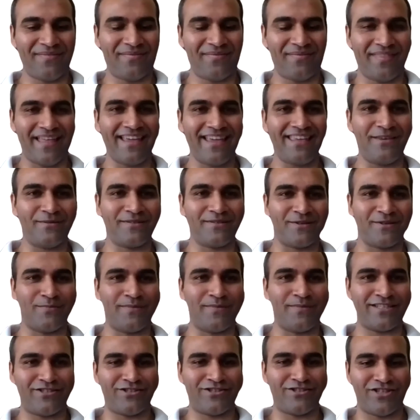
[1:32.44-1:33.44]
Thank you so
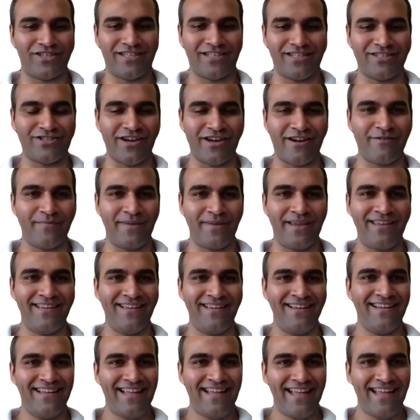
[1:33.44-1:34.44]
much, Jeremy,
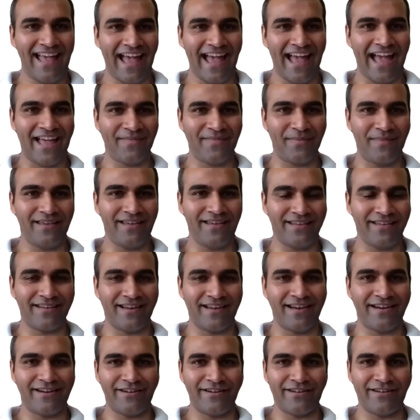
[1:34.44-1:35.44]
and the
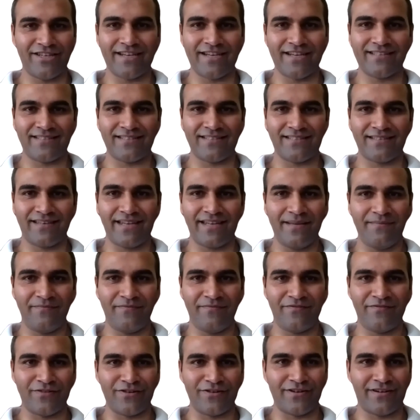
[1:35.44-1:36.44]
entire Genesis team
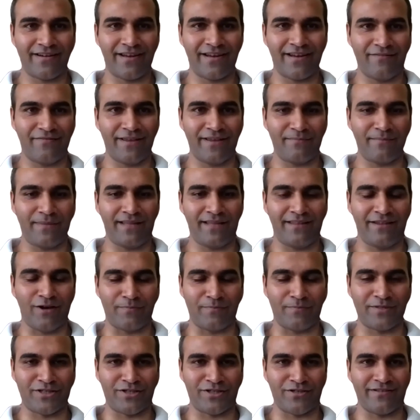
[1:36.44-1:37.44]
for giving me the
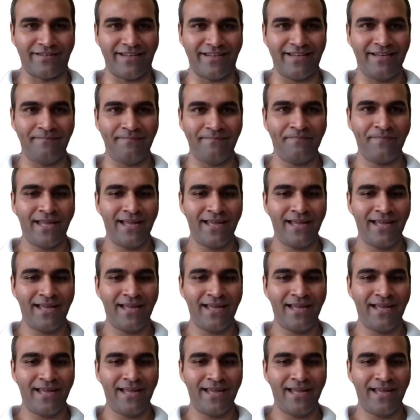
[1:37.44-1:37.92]
opportunity.